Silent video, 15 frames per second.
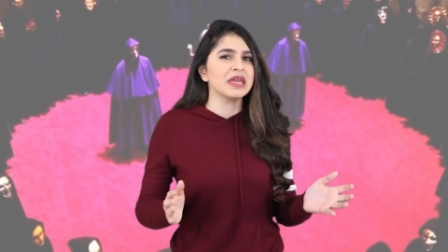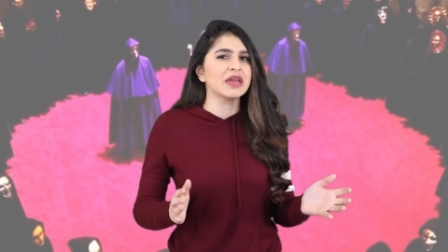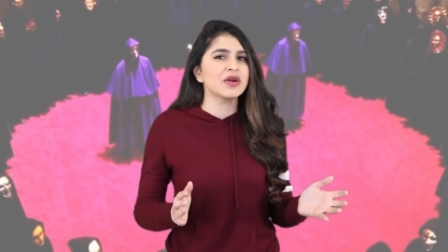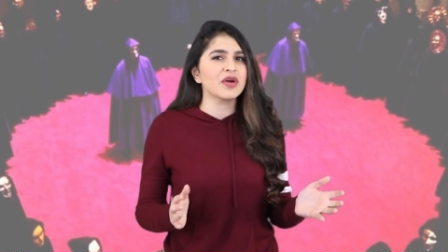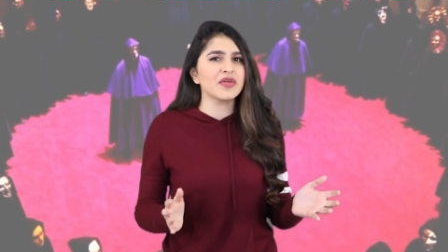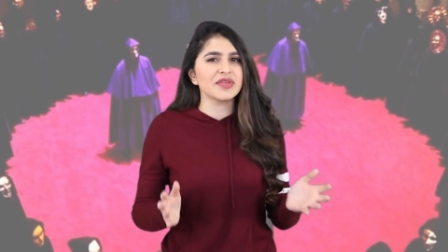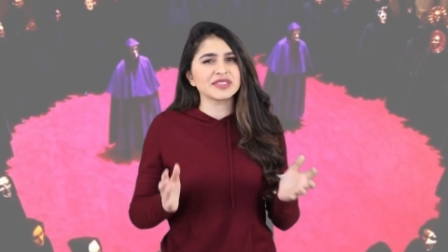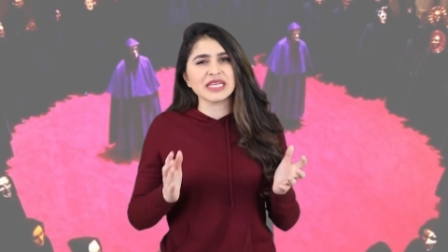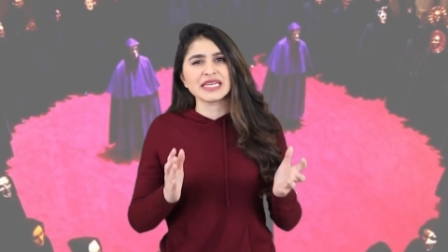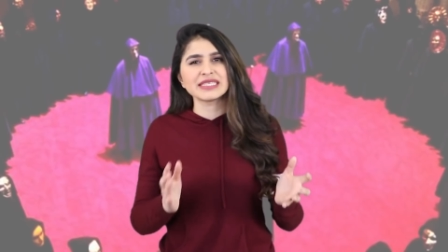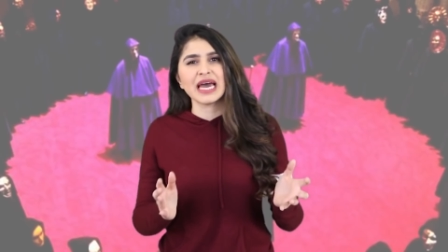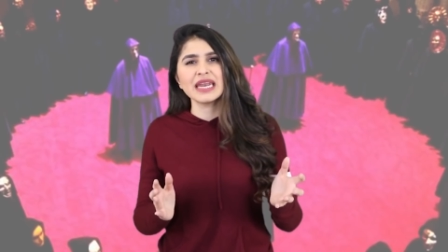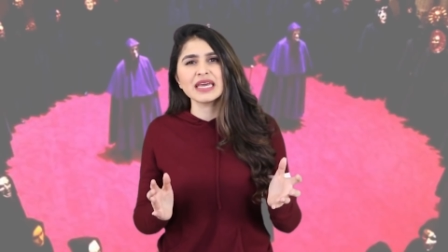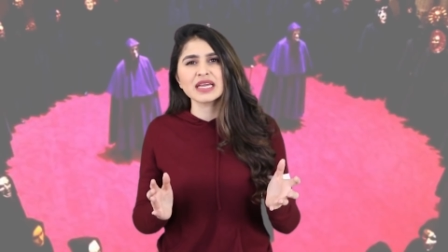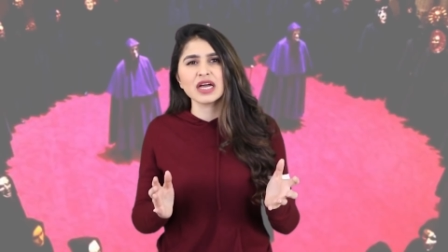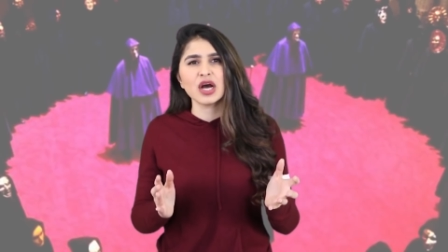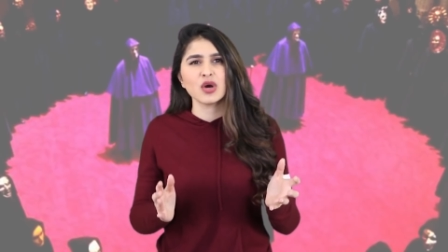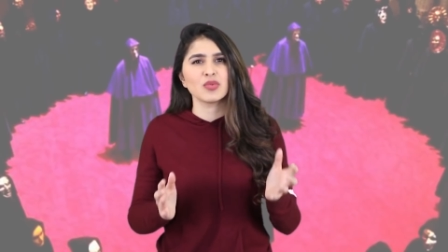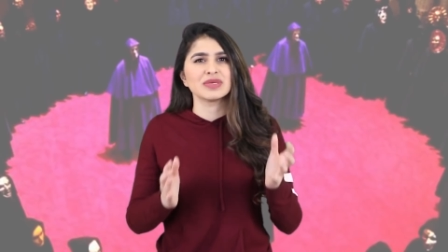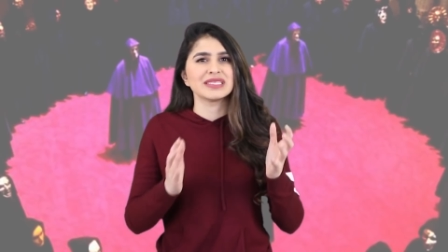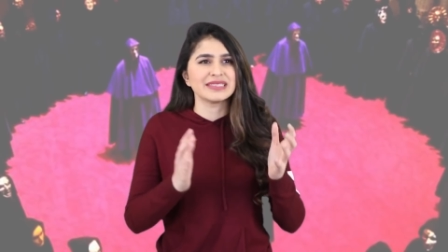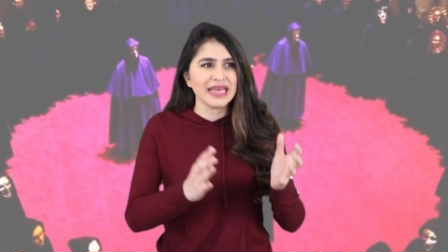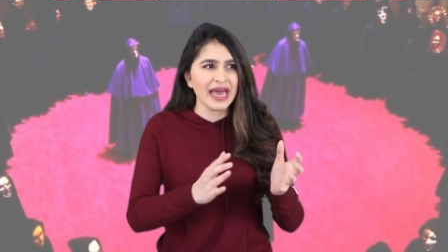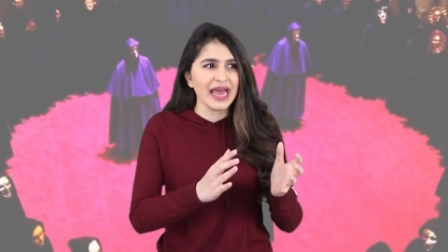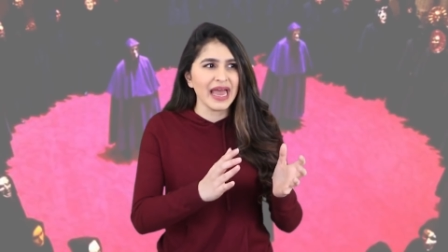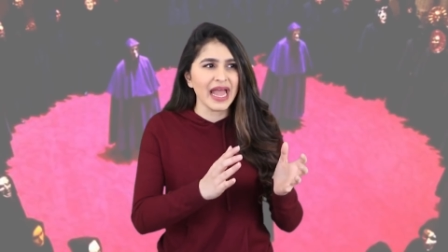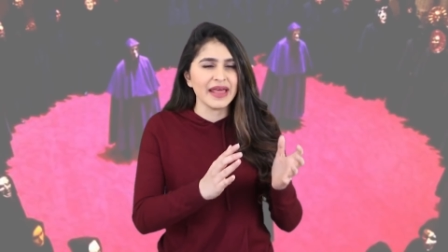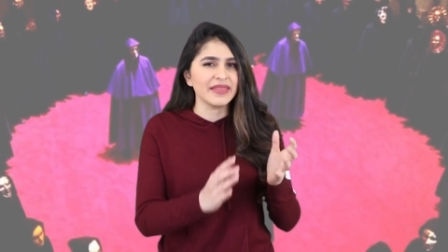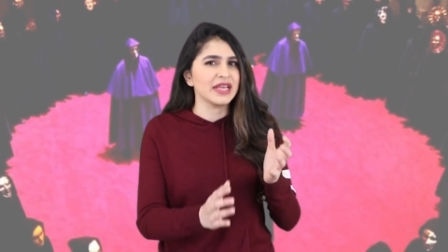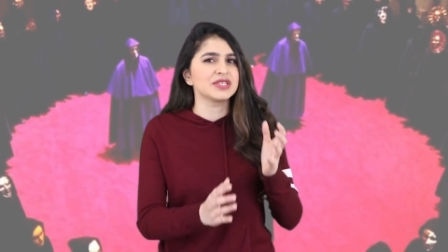here or the satanic cult was
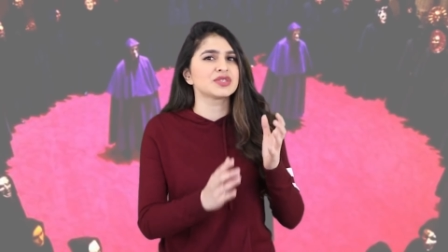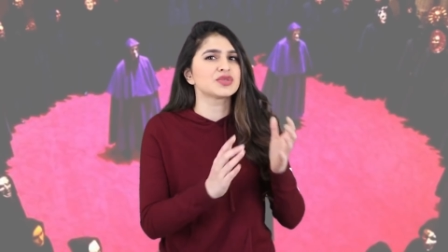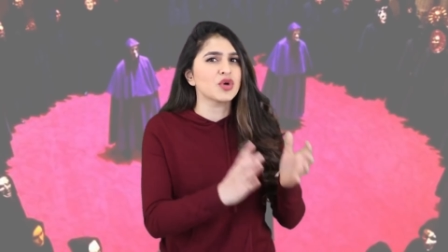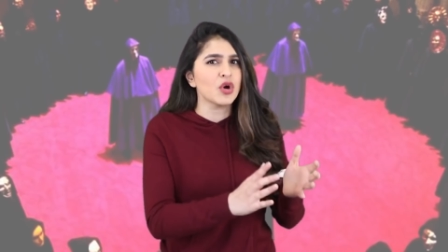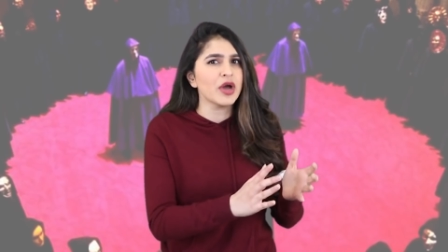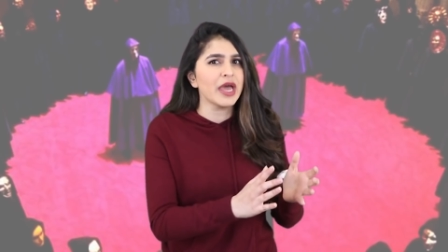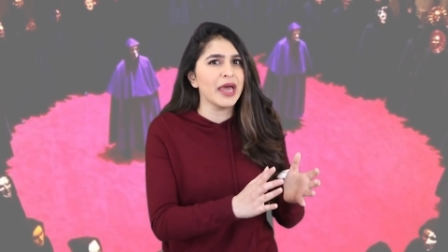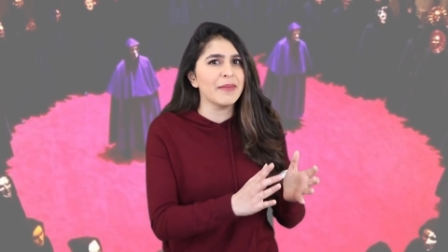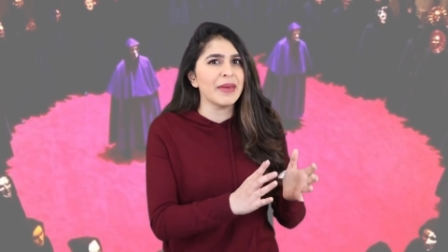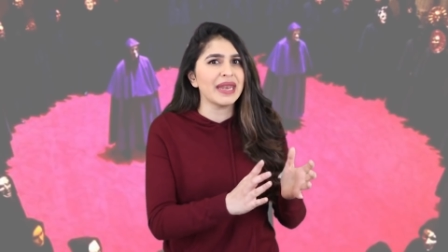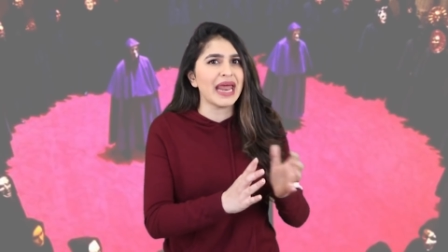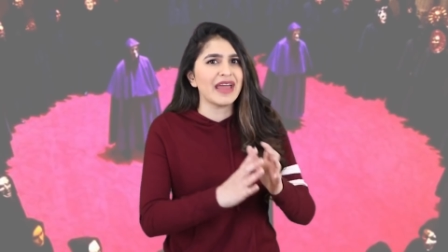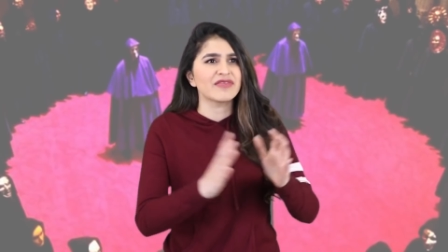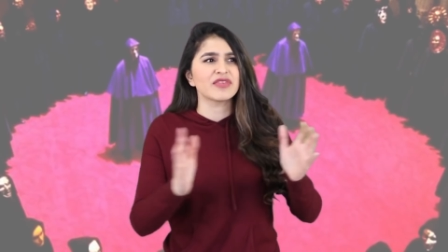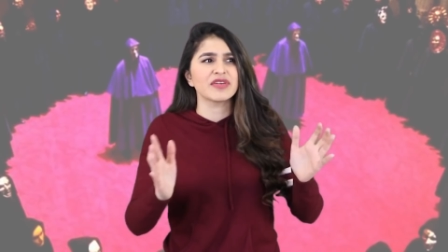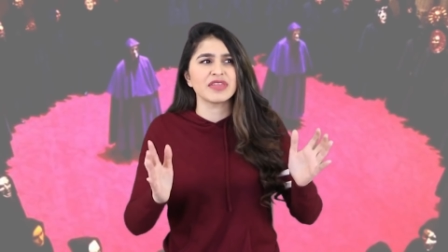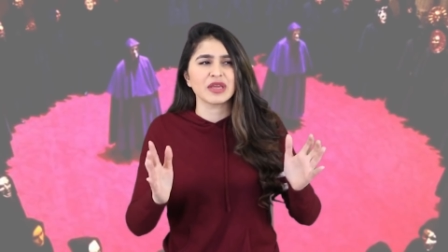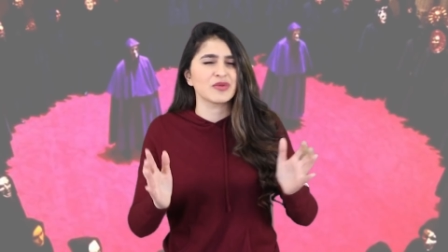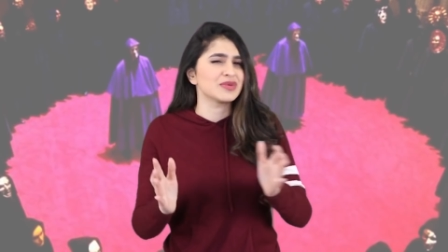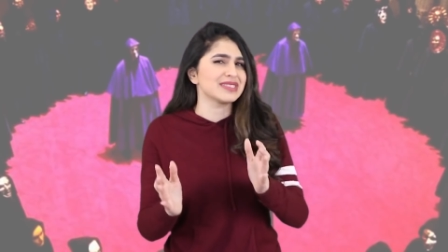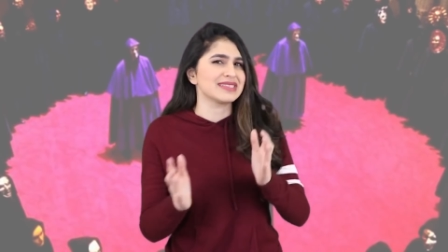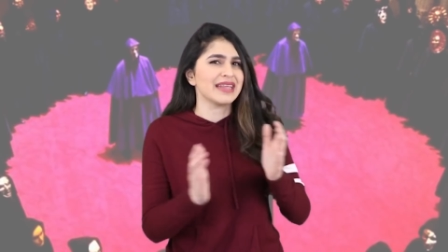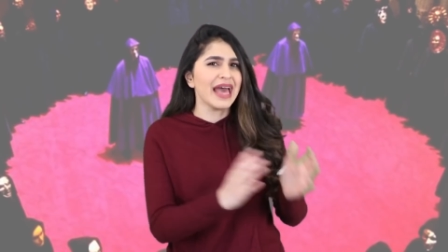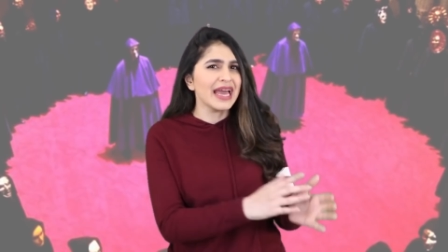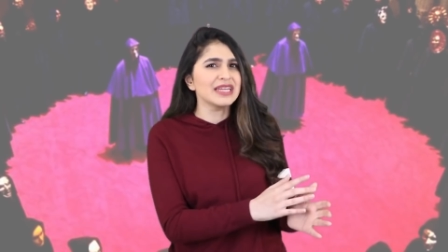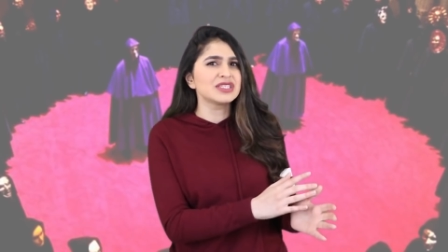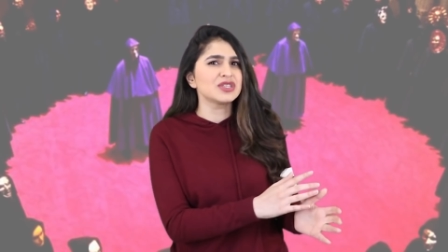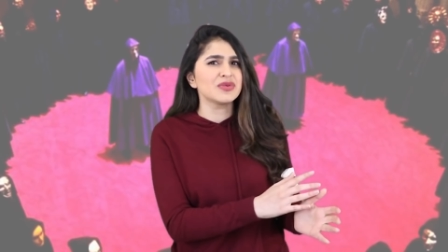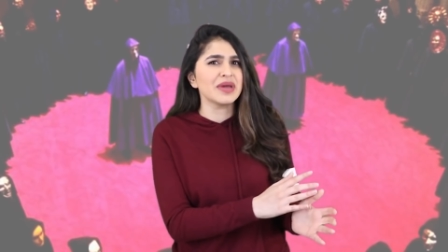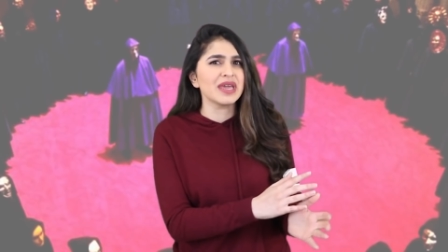there and they saw him and everything was their
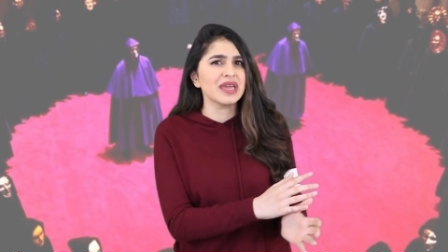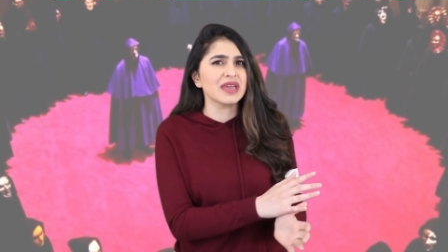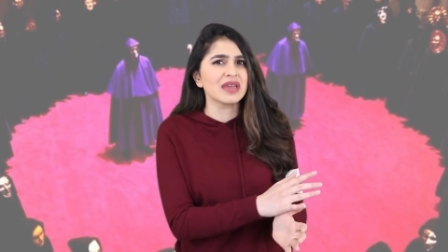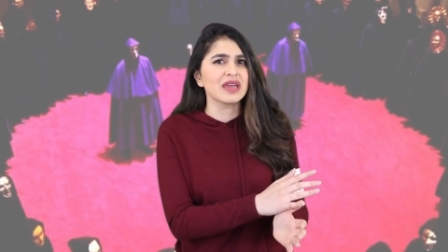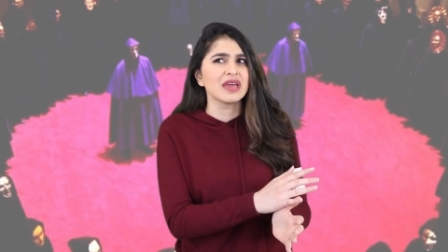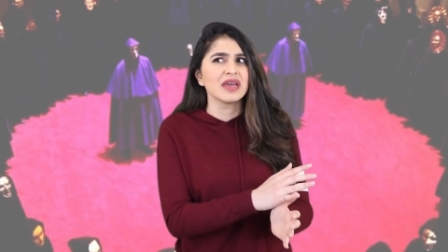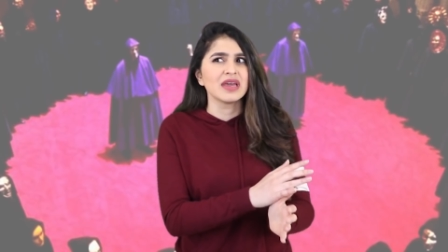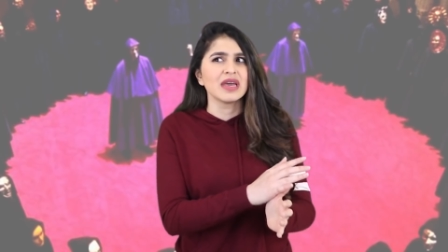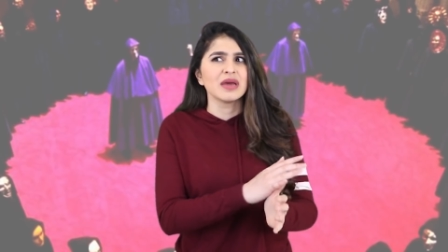doing,